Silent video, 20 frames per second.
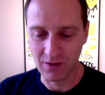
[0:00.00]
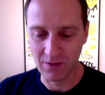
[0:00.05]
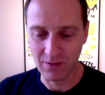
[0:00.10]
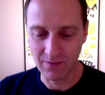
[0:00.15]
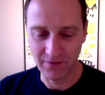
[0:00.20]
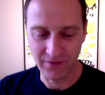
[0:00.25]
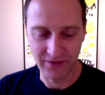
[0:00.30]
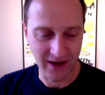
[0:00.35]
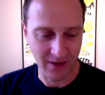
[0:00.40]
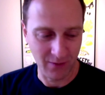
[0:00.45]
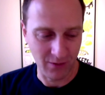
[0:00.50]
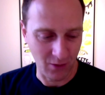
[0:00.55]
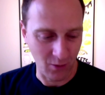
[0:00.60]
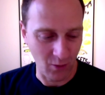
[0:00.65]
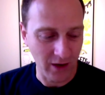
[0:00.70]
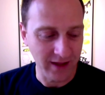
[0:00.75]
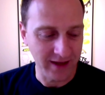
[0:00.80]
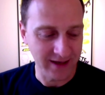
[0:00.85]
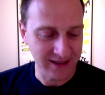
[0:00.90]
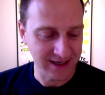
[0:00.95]
we're that
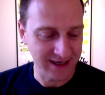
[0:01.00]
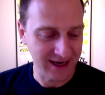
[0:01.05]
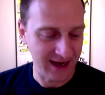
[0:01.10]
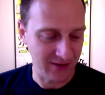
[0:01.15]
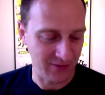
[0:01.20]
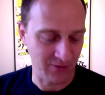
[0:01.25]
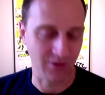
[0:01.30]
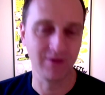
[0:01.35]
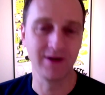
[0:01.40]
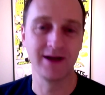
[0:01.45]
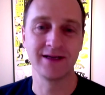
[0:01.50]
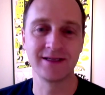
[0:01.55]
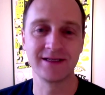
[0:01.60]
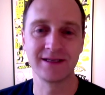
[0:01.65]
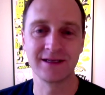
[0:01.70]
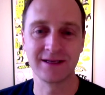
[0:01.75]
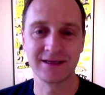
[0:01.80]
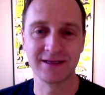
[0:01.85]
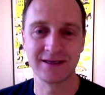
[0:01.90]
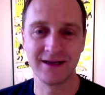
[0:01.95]
we're willing to take
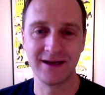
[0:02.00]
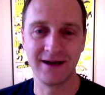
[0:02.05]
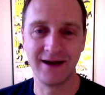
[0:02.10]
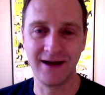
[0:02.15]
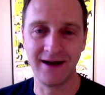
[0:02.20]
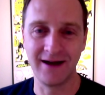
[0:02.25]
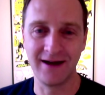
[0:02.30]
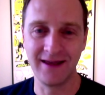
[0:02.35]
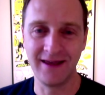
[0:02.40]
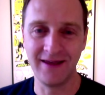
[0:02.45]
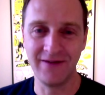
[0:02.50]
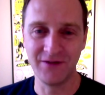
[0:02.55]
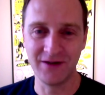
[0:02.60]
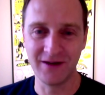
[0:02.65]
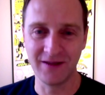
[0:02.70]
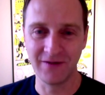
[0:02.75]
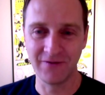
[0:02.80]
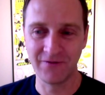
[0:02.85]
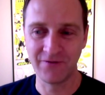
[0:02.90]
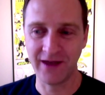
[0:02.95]
risks, uh,
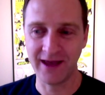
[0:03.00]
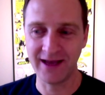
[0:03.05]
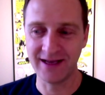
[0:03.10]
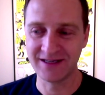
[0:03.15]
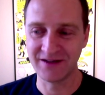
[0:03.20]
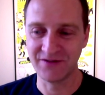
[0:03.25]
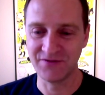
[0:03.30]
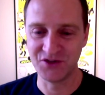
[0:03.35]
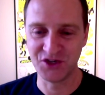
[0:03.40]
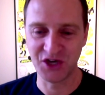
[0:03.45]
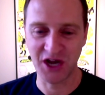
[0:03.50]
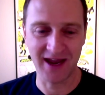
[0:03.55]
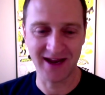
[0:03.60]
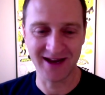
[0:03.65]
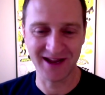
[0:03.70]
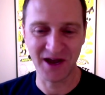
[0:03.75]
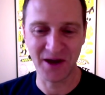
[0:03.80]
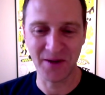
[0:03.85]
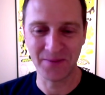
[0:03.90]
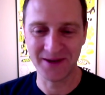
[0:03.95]
even in the face of
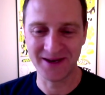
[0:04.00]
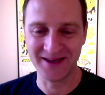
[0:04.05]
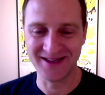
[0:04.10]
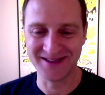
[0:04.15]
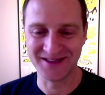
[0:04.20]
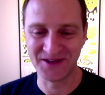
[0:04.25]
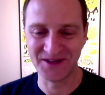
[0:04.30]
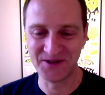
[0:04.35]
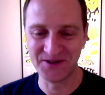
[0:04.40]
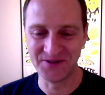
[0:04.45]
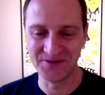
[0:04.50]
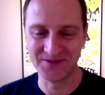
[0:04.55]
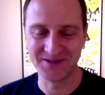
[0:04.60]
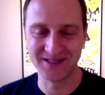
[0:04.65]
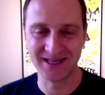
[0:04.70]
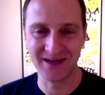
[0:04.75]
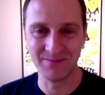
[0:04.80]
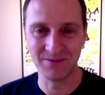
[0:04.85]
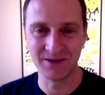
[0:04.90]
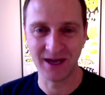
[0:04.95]
giant companies who
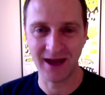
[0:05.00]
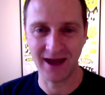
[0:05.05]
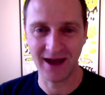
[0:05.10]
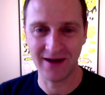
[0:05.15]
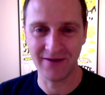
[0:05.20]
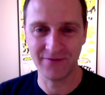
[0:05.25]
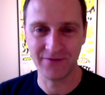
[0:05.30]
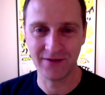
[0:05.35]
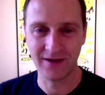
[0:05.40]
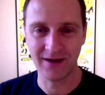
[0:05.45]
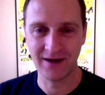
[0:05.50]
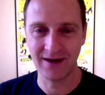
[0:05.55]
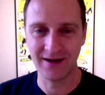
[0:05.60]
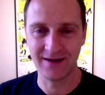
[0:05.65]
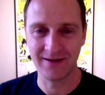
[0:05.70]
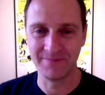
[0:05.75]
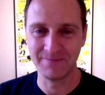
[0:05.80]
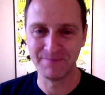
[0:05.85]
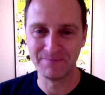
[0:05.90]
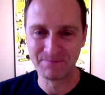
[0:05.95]
seem to have
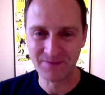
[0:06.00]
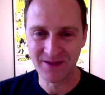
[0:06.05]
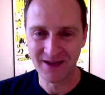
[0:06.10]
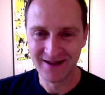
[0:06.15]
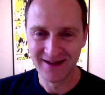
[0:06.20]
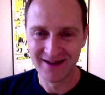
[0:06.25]
um,